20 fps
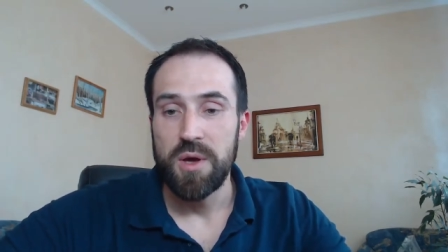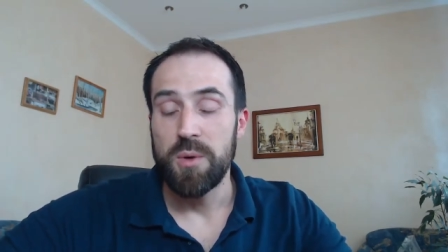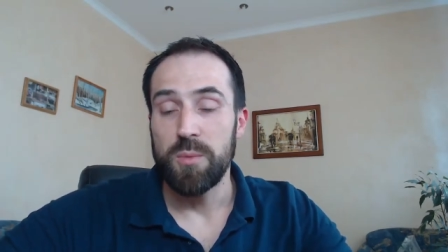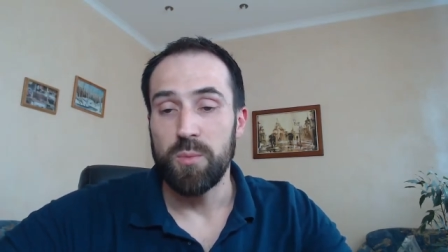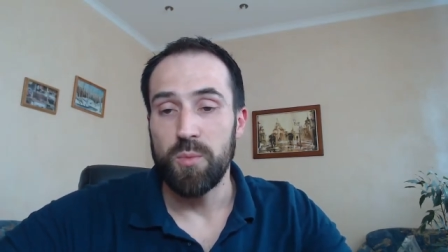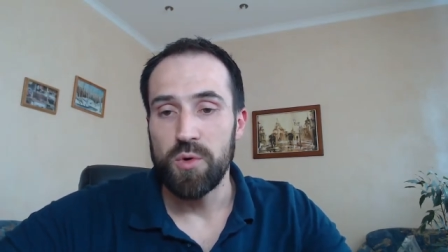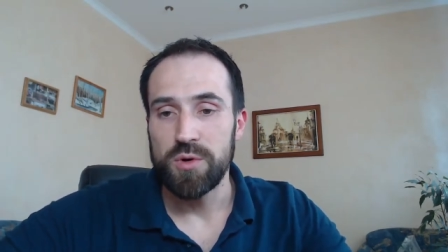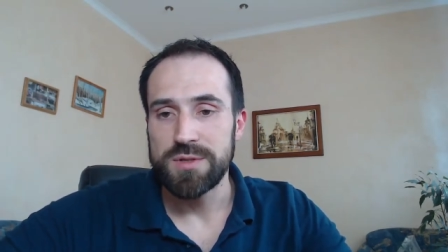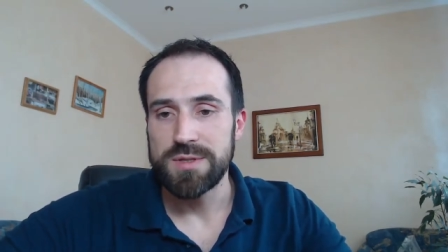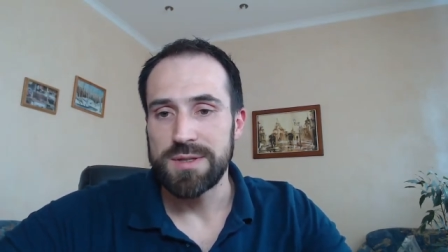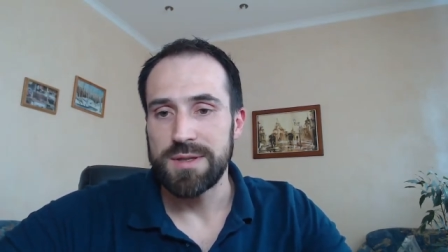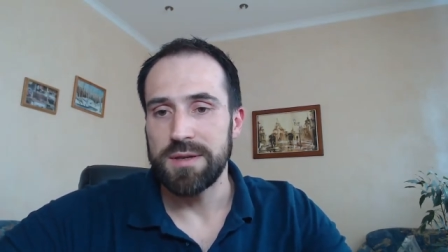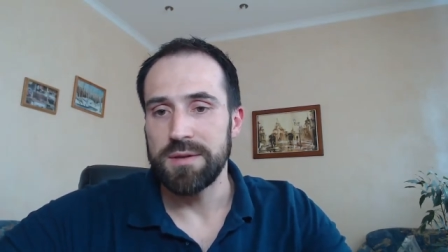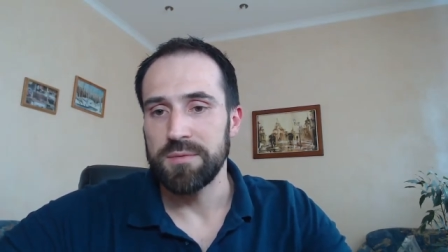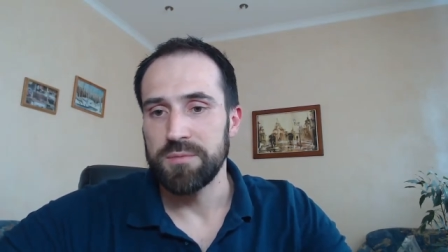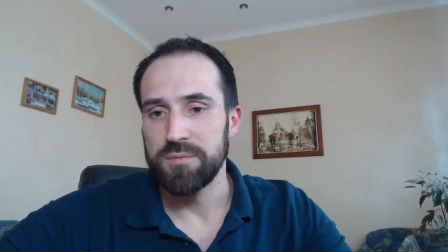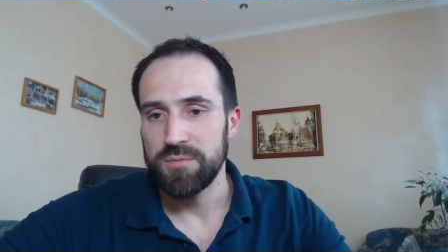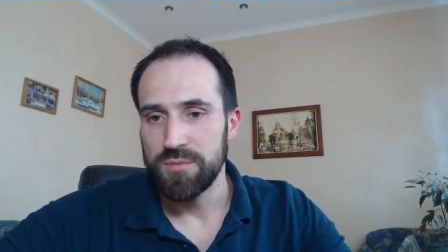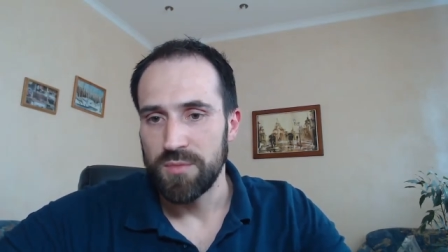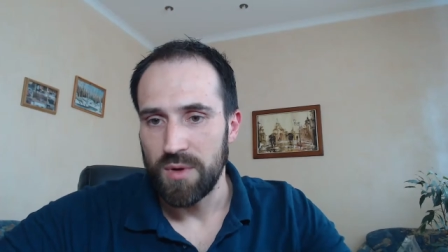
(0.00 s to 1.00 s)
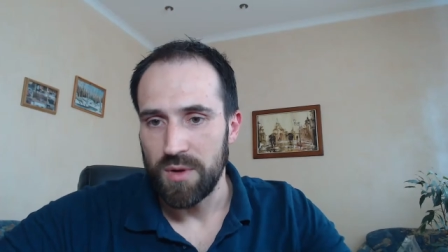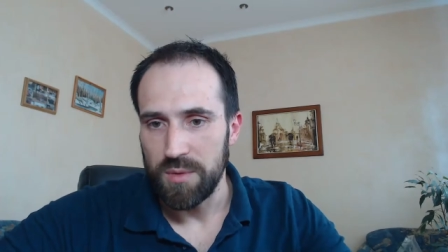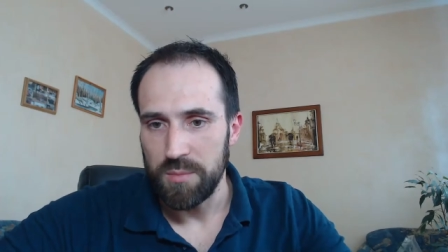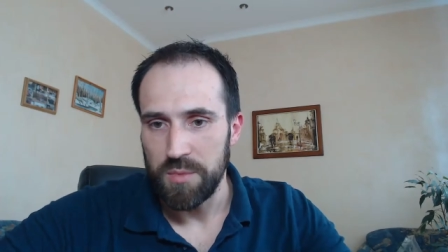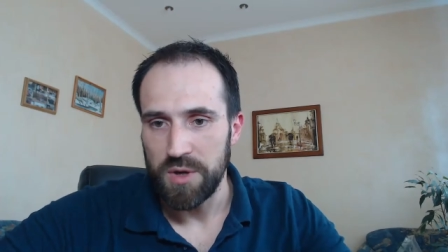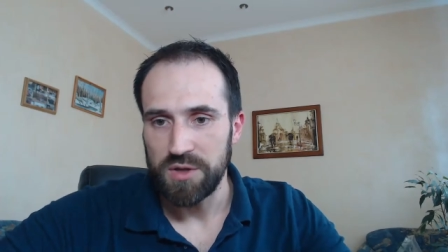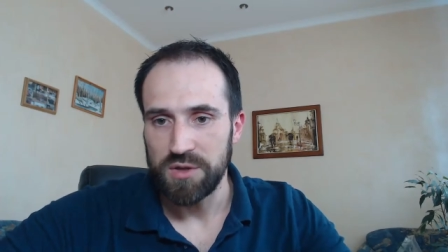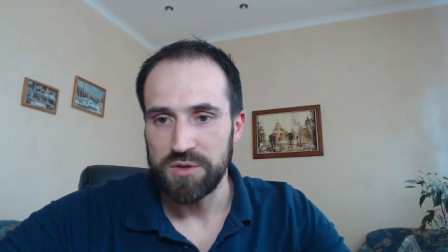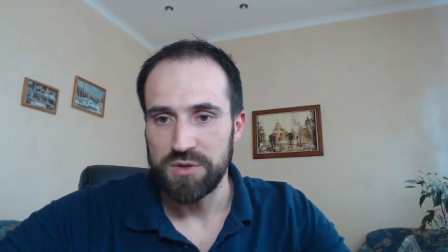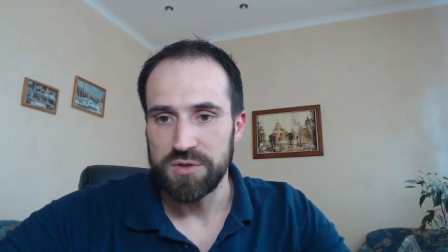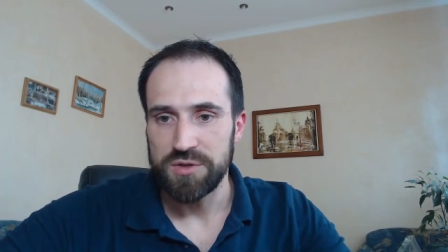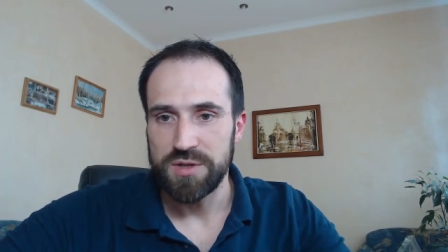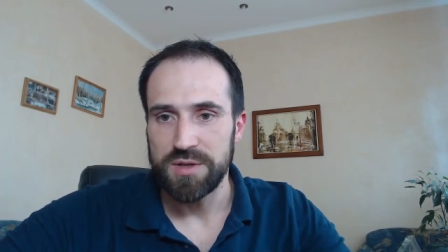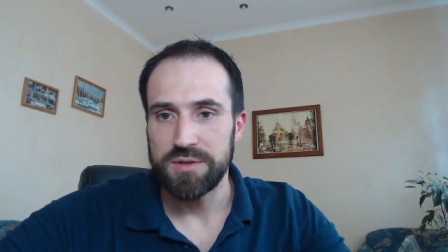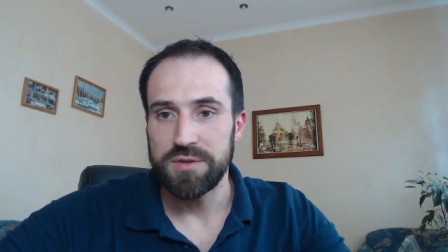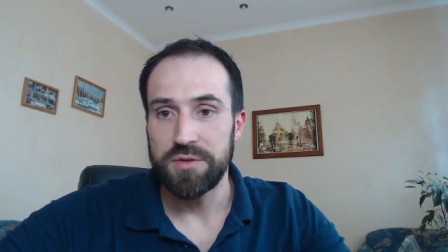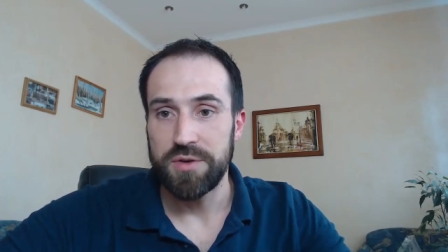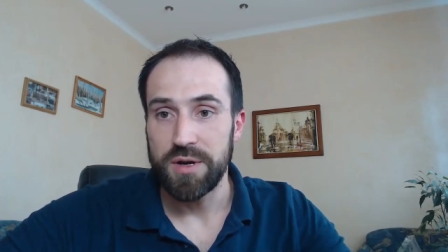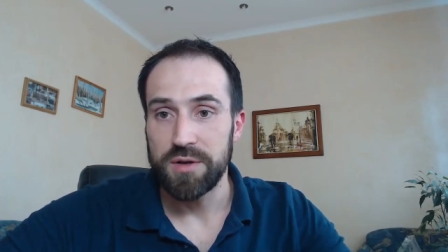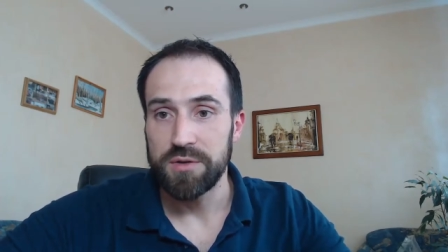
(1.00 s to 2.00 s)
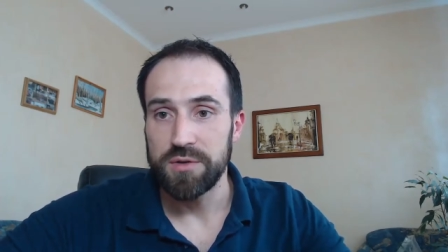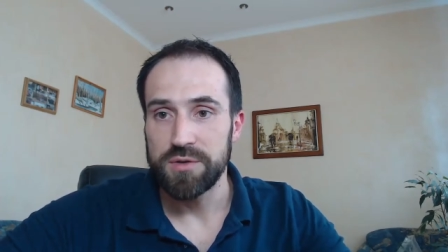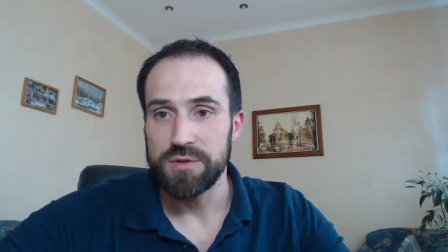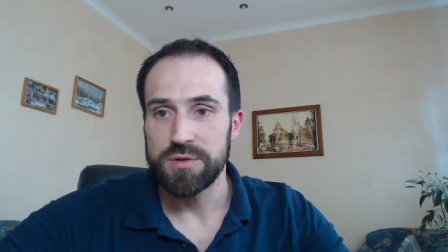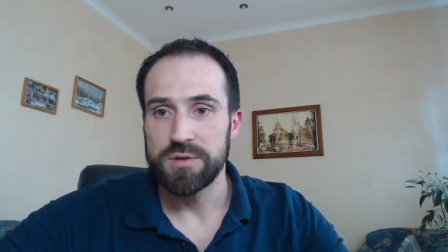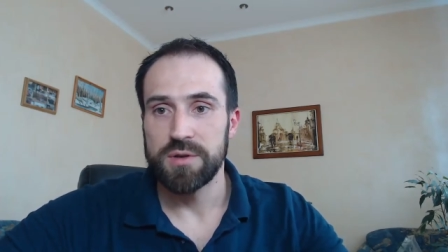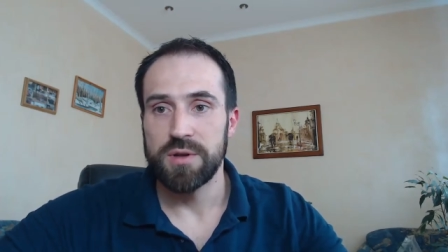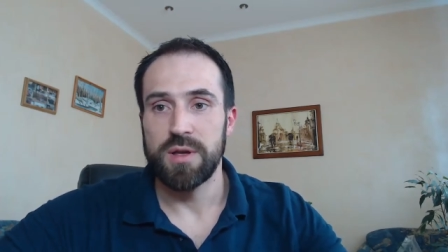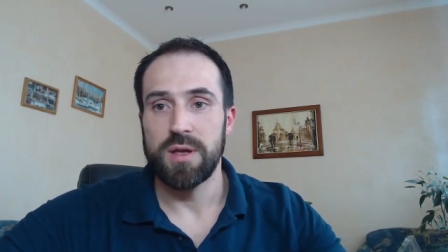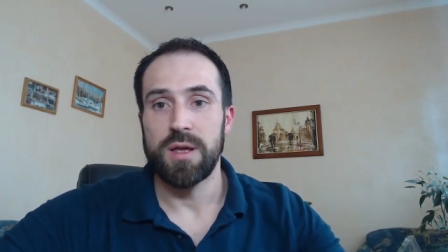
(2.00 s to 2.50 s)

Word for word: mostly managers and directors.